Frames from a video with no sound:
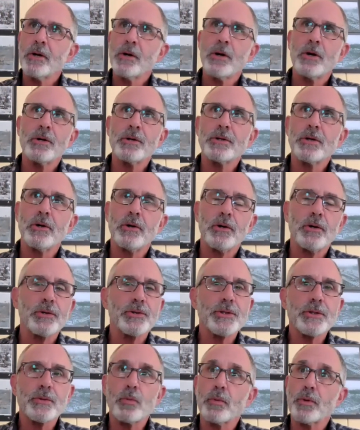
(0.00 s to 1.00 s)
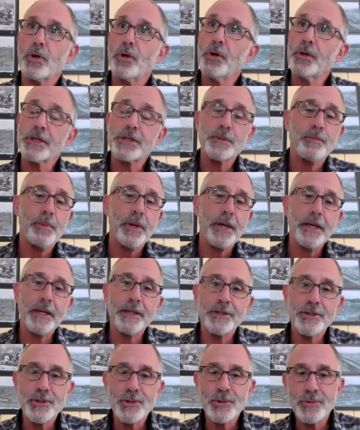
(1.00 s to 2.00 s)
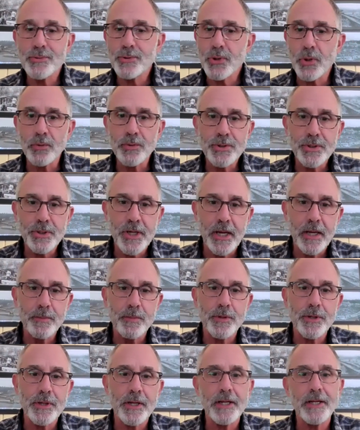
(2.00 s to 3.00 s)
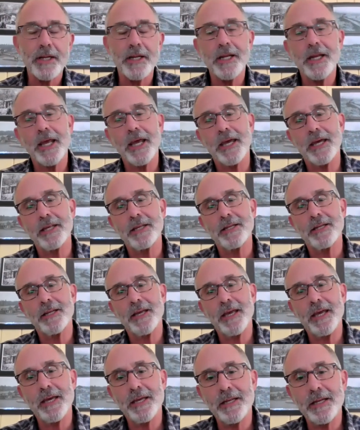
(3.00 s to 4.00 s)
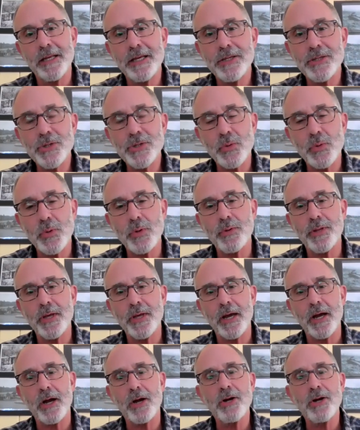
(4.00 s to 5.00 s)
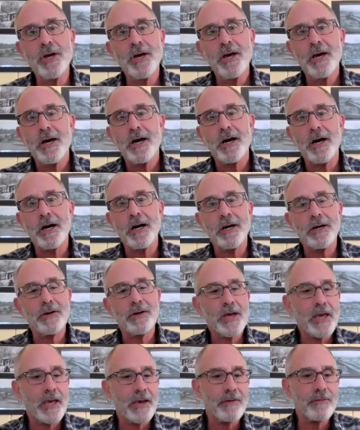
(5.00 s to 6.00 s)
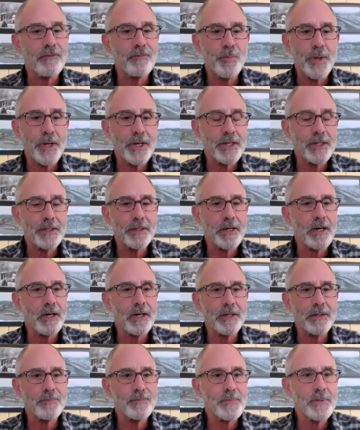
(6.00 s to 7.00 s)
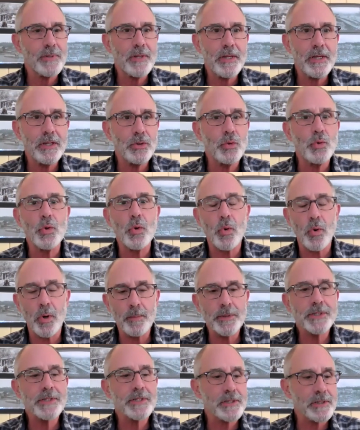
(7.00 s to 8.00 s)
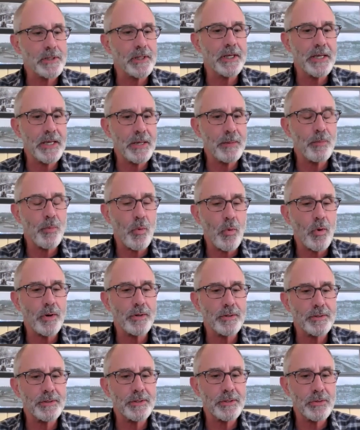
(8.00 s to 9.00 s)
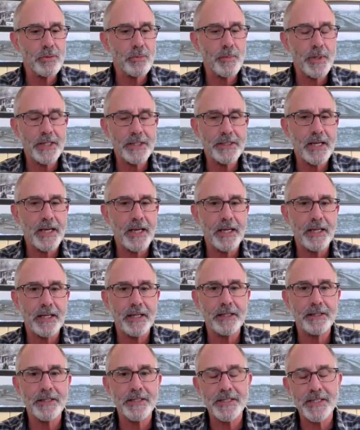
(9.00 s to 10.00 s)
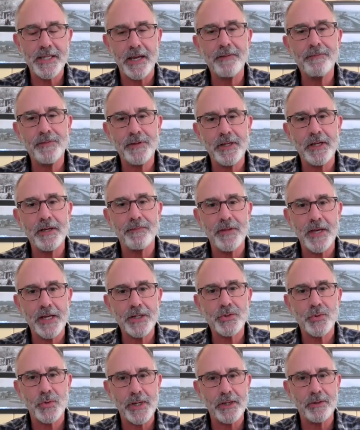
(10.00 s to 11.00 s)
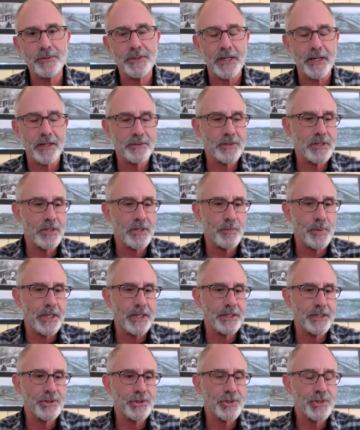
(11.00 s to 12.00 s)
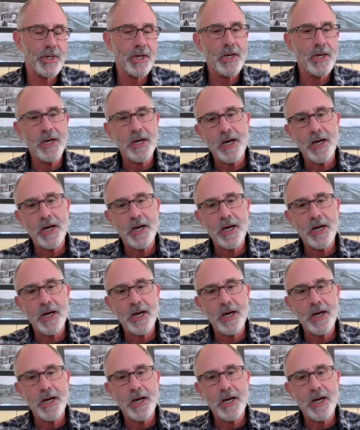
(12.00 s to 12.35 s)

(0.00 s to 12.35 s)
Hearn Gulch, Cook's Beach, Joel Chabin and his crew there have been enormously important to maintaining the safety of that trail down to the beach.